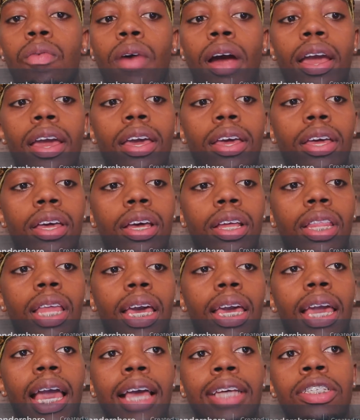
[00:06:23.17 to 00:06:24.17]
right?
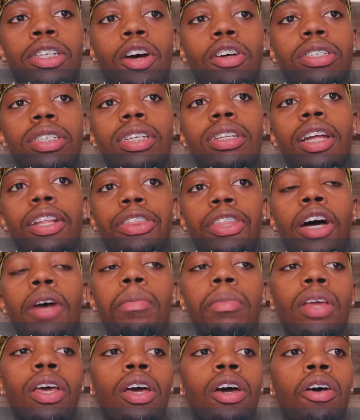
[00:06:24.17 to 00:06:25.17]
Like as y'all see in the
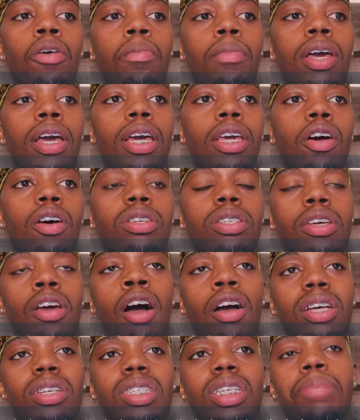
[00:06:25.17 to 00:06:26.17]
thumbnail, man, y'all
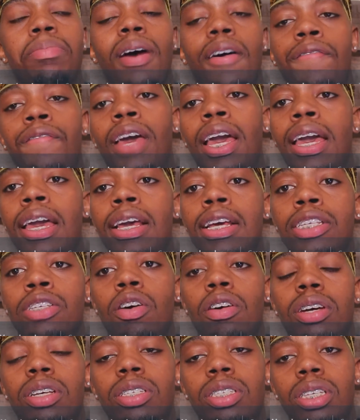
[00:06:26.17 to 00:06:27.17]
y'all can see my veins,
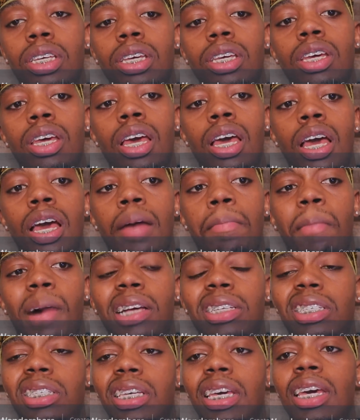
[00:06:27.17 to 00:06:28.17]
y'all can see
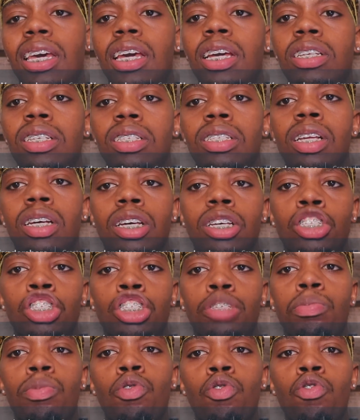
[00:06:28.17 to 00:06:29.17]
my skin just looking
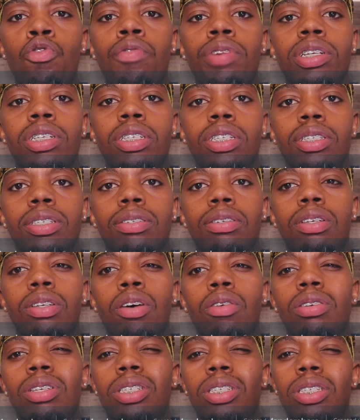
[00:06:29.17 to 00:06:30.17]
smooth and just
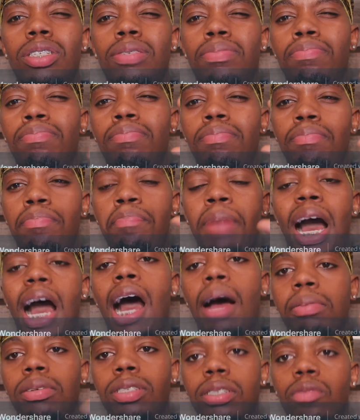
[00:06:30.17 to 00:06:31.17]
you know it just
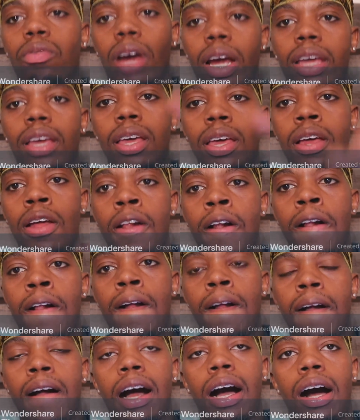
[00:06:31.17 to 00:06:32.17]
pops, right?
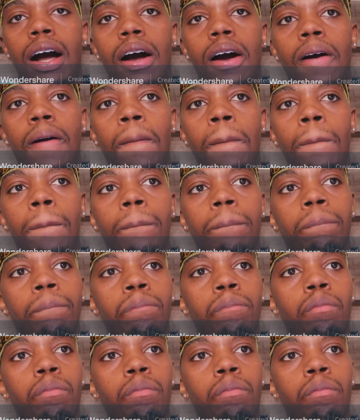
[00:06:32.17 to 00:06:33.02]
Um,